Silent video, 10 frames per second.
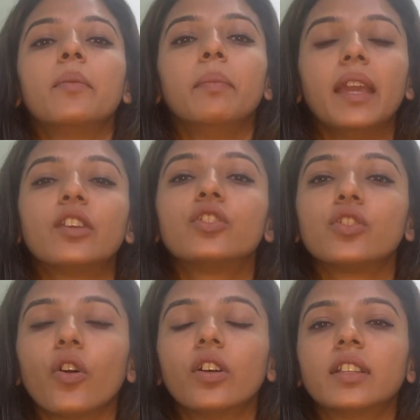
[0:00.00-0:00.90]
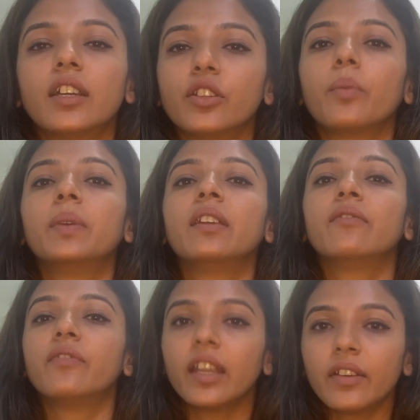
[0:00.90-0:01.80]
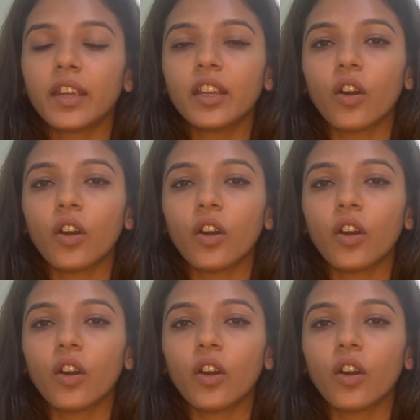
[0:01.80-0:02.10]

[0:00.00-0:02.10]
make sure that you're being very